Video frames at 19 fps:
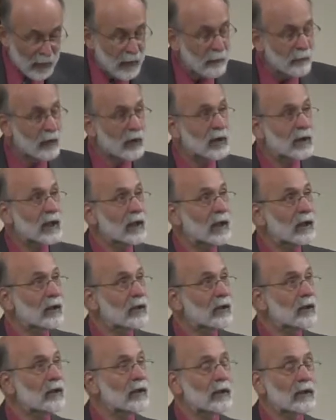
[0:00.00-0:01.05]
in
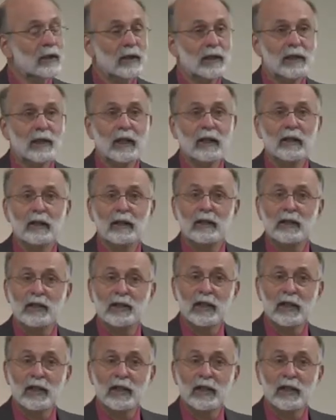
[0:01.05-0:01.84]
particular, stealing the